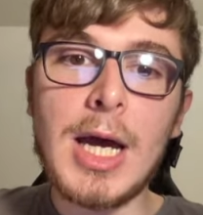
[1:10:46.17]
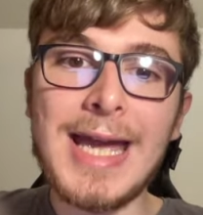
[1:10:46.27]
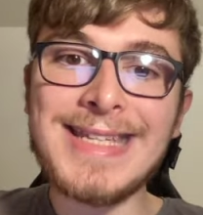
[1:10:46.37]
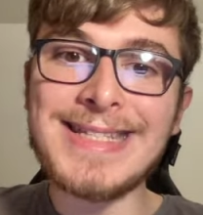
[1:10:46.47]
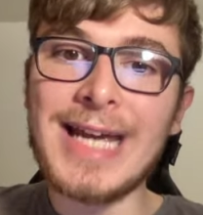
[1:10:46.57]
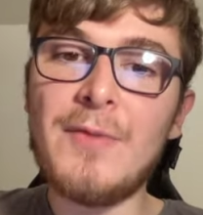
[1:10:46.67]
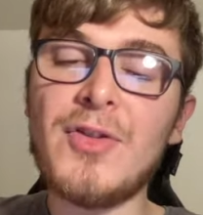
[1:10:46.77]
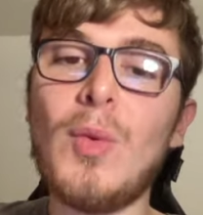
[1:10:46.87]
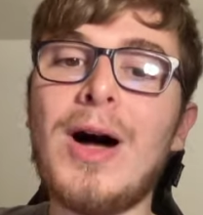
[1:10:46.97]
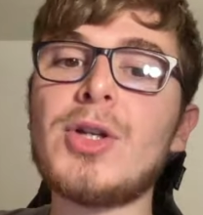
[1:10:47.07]
Is it time for
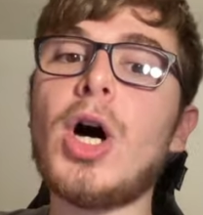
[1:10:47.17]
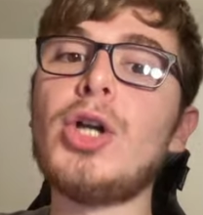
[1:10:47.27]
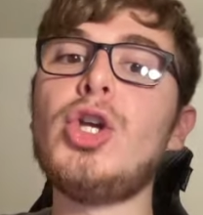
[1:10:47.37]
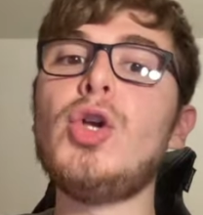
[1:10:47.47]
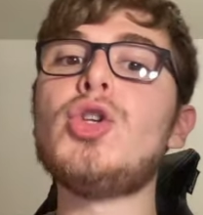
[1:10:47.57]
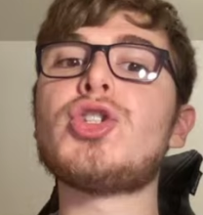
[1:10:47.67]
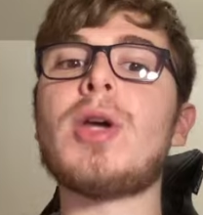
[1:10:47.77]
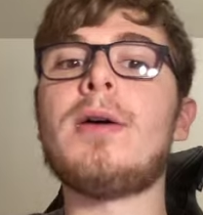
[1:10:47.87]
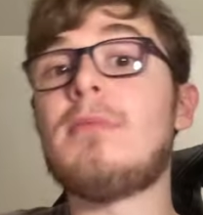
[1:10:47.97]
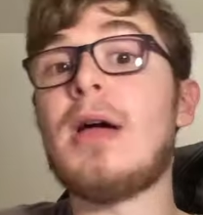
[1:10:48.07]
the wildcard use?
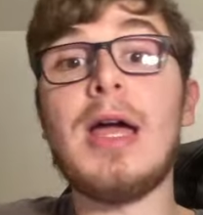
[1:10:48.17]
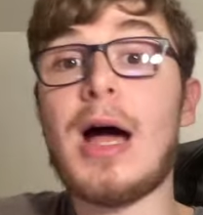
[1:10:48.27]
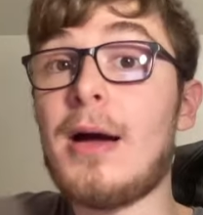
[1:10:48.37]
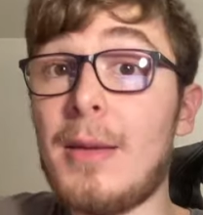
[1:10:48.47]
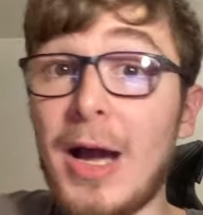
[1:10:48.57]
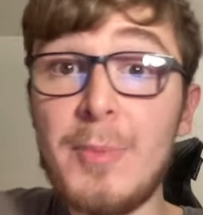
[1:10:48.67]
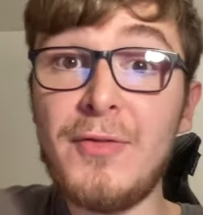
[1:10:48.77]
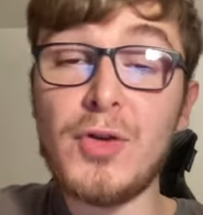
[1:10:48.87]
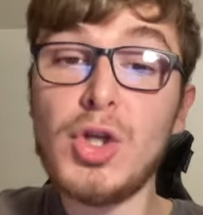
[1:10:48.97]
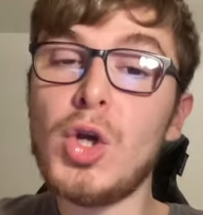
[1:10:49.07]
It might be
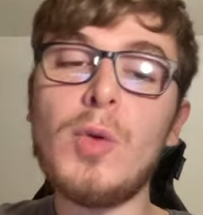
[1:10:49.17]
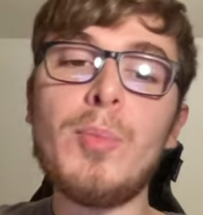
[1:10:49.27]
for you,